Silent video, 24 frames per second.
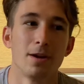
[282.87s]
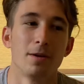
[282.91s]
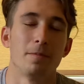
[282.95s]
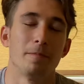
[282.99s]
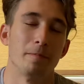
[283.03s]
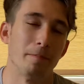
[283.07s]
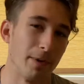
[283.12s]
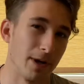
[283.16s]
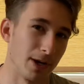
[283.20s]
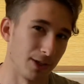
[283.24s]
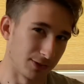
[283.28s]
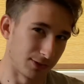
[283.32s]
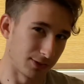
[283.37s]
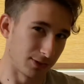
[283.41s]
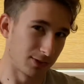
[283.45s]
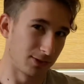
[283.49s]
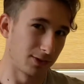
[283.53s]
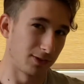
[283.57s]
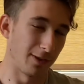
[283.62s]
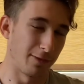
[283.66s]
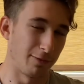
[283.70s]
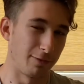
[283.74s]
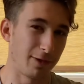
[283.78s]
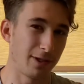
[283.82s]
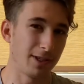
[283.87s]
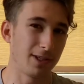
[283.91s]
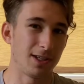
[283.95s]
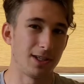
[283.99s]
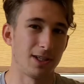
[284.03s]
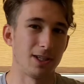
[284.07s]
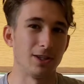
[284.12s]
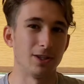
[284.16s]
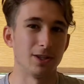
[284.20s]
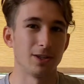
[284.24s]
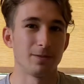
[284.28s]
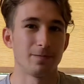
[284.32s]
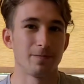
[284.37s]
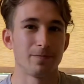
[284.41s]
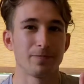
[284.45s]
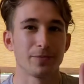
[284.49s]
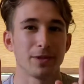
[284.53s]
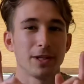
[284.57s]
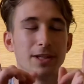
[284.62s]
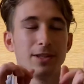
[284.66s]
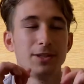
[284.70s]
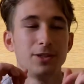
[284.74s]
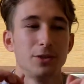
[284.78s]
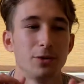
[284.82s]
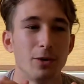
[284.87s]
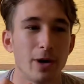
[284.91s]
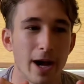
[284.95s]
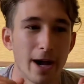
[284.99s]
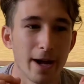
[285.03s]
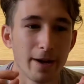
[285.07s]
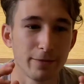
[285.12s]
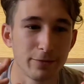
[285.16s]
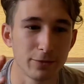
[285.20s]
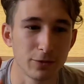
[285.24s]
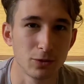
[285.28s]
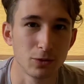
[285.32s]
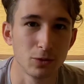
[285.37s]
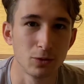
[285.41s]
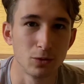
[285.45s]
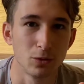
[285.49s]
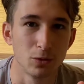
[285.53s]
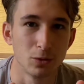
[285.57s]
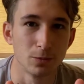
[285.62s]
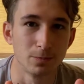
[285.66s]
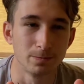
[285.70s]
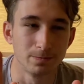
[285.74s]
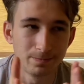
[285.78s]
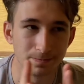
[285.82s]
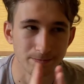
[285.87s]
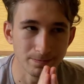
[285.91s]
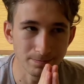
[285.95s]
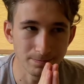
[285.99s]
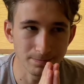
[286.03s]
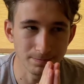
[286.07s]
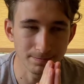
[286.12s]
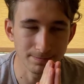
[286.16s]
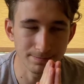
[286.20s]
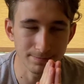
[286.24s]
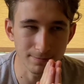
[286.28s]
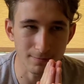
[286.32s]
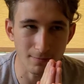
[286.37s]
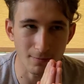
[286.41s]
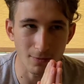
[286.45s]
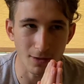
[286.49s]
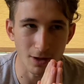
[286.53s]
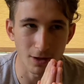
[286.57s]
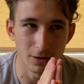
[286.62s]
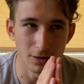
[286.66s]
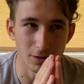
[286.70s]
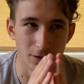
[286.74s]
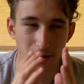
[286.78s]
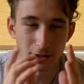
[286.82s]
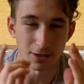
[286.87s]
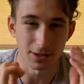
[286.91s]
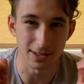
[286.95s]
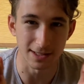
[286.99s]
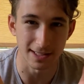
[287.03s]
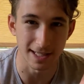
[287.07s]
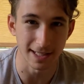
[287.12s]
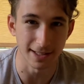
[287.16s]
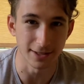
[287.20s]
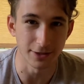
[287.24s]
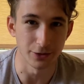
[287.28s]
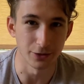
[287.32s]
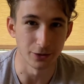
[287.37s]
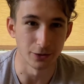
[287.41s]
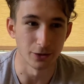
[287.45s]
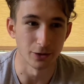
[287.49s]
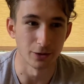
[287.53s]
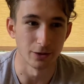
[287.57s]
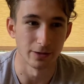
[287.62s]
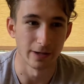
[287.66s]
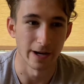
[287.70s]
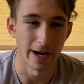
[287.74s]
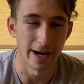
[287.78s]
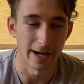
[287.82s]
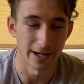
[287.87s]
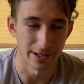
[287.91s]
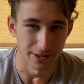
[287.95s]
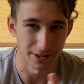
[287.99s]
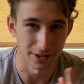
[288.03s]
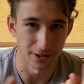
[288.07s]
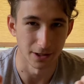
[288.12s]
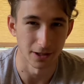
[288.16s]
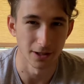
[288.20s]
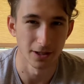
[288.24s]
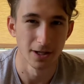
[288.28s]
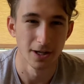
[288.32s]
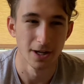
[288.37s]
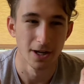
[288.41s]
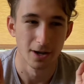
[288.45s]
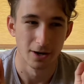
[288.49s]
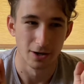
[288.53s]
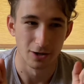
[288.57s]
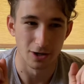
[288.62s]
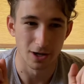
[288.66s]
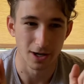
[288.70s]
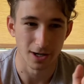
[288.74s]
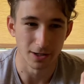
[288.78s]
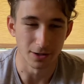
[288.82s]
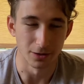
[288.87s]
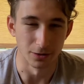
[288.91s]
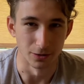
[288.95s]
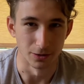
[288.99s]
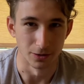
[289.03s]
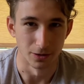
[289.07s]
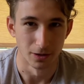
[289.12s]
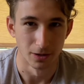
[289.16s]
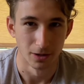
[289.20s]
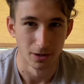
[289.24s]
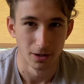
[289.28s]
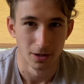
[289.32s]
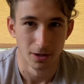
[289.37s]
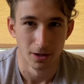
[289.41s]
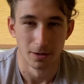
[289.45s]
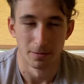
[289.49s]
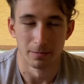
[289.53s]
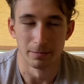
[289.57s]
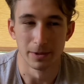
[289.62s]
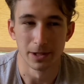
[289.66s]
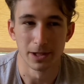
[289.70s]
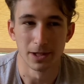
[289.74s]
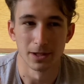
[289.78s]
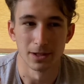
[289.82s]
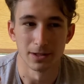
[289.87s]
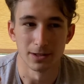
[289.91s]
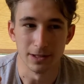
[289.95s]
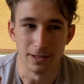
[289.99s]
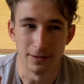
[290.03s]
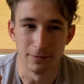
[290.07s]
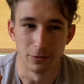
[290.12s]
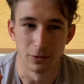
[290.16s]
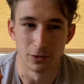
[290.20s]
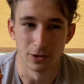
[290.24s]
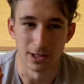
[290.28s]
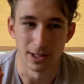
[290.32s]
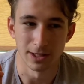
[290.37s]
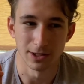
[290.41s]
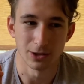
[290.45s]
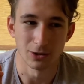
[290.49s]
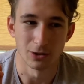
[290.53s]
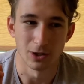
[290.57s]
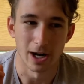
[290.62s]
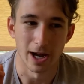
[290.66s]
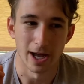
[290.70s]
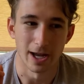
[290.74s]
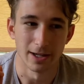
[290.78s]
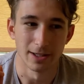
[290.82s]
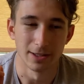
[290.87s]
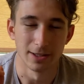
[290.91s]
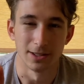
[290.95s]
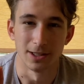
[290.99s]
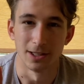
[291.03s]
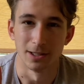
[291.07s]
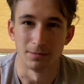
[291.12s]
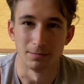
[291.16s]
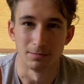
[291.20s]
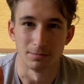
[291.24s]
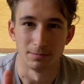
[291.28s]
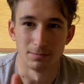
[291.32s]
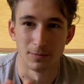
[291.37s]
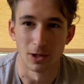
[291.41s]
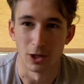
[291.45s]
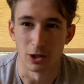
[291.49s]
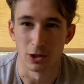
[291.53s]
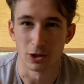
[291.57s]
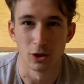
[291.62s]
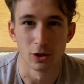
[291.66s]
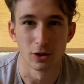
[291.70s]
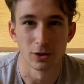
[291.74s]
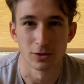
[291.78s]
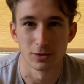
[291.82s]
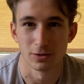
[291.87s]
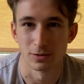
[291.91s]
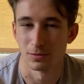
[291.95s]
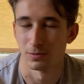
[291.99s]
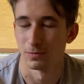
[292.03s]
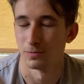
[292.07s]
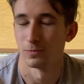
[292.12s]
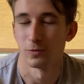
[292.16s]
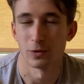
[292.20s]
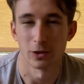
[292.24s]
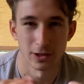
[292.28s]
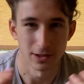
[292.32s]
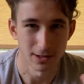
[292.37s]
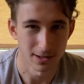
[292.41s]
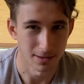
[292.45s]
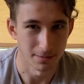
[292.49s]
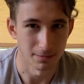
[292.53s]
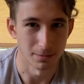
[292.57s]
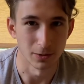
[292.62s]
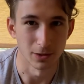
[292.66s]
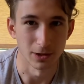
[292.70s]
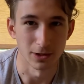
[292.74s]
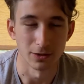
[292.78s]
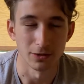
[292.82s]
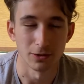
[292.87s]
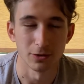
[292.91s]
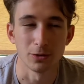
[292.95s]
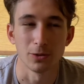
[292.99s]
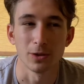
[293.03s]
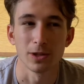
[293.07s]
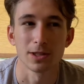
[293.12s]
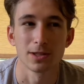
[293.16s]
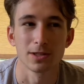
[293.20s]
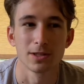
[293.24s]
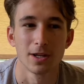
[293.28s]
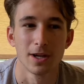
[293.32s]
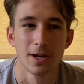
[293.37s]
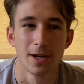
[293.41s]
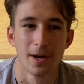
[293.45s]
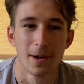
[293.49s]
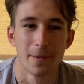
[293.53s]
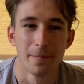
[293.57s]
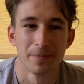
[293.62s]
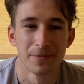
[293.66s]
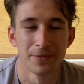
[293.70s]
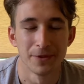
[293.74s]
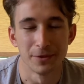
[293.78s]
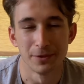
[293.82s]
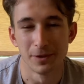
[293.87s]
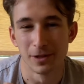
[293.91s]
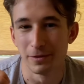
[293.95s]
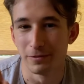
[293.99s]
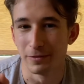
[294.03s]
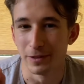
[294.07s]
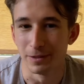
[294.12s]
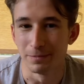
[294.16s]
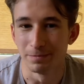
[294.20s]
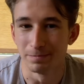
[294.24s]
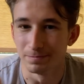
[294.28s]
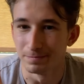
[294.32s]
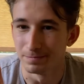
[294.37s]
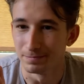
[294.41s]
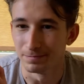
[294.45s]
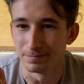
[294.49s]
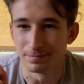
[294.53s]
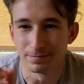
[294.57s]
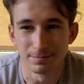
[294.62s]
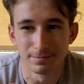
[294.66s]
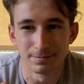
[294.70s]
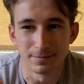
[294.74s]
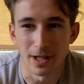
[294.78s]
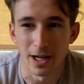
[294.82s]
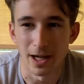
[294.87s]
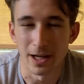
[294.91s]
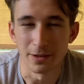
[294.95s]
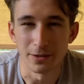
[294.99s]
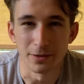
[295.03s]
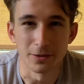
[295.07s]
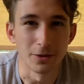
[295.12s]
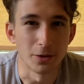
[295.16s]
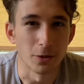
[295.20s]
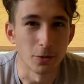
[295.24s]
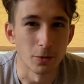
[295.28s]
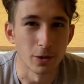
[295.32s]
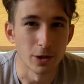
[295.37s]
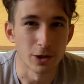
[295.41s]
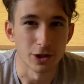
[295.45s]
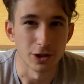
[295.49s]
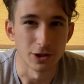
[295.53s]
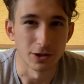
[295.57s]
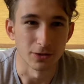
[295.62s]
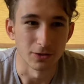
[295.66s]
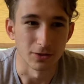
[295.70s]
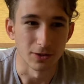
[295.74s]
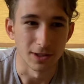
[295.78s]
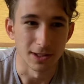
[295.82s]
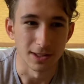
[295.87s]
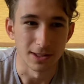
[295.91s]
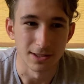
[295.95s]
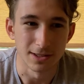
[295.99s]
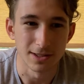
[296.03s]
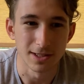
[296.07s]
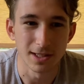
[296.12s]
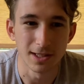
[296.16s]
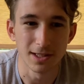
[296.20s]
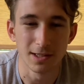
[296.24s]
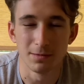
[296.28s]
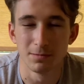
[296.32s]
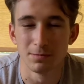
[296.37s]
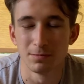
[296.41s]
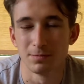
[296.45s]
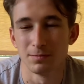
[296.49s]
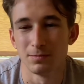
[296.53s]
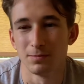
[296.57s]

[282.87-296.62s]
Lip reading: But the thing here is you have to set your area really good, because if you set your area across, for example, in the US, you live in, I don't know, Washington DC,